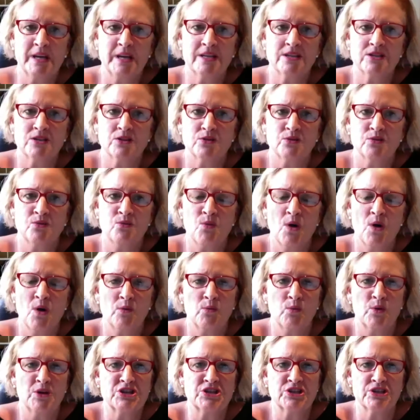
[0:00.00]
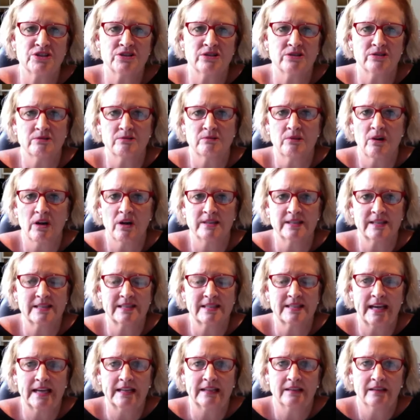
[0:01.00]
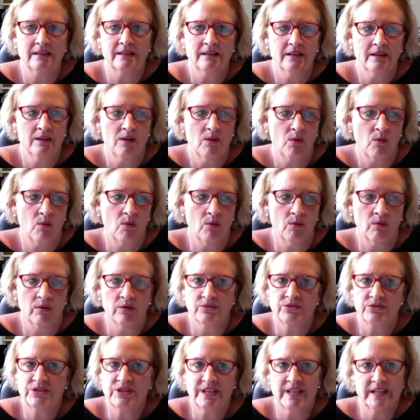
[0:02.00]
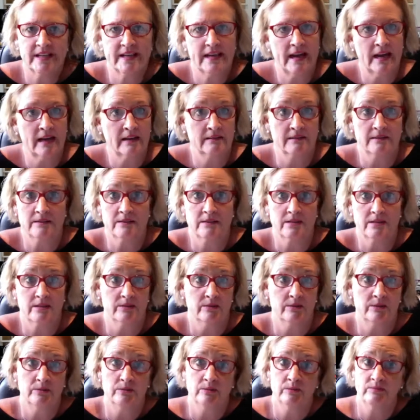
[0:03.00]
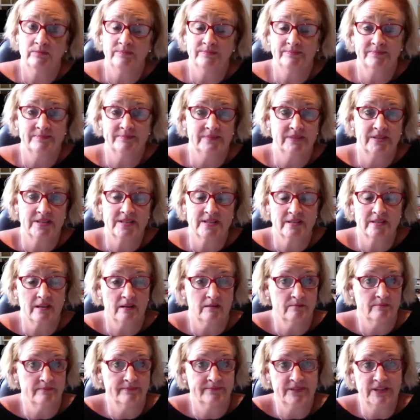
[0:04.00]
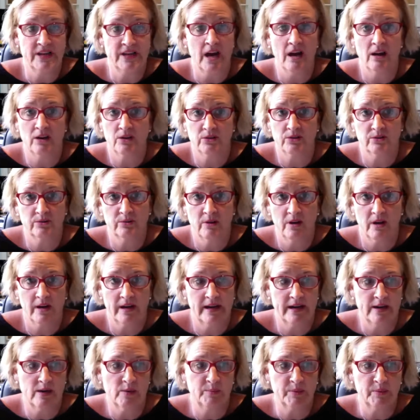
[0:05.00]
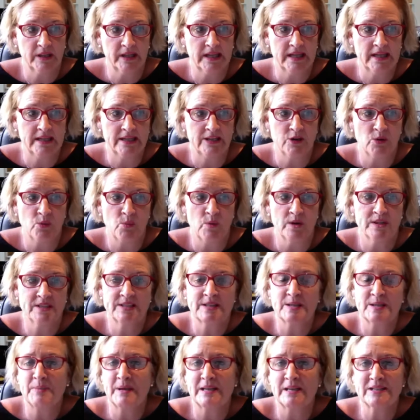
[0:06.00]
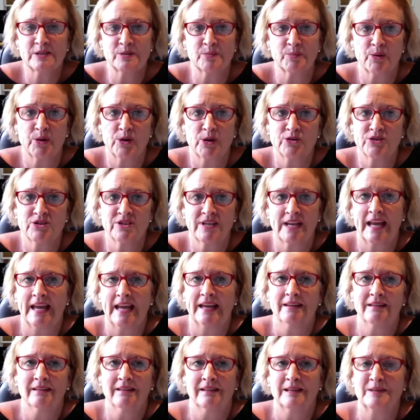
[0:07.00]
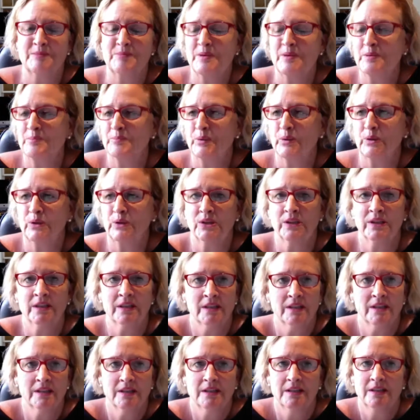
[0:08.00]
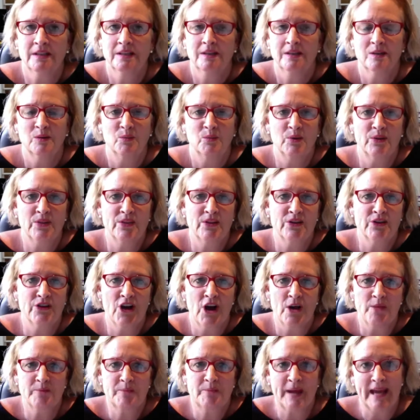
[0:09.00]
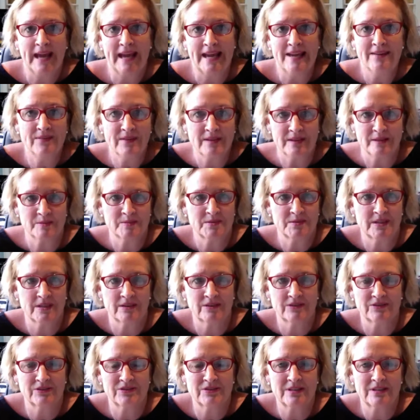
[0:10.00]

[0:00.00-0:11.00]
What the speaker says: to what we should do on set or sitting next to some Yahoo on an airplane? What's the best approach to handling people when they're not behaving themselves? I